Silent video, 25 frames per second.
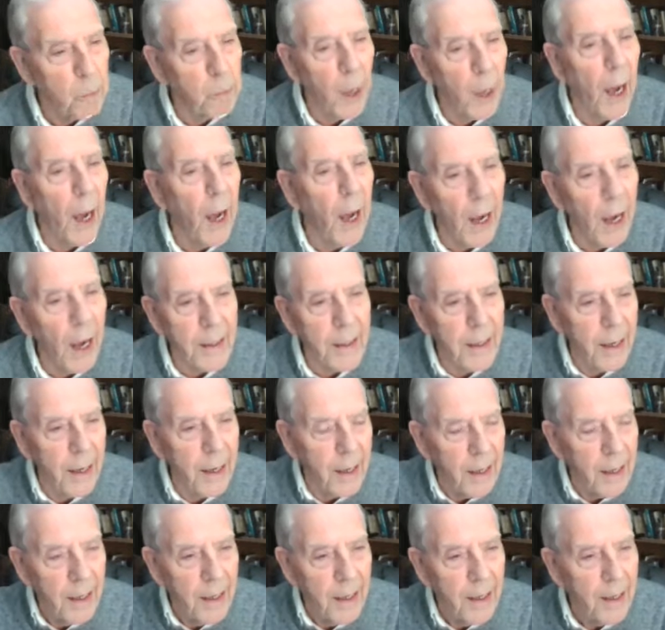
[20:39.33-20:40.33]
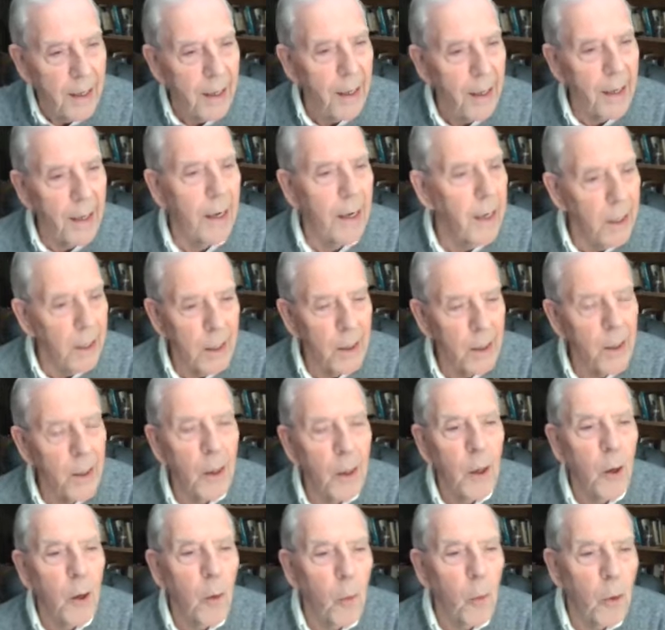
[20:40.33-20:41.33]
back
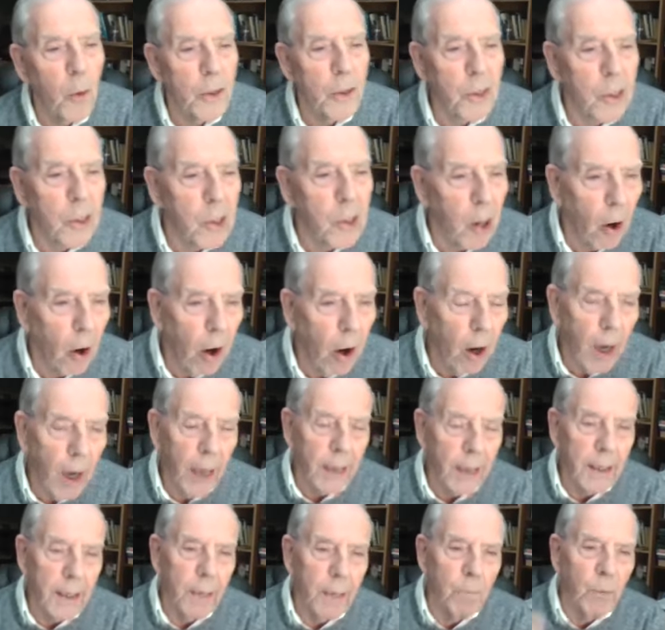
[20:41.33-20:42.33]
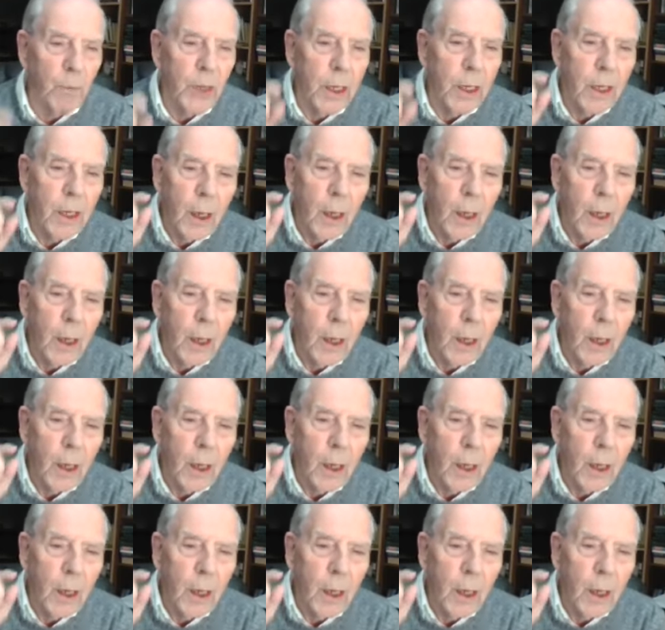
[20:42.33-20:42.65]
in with God.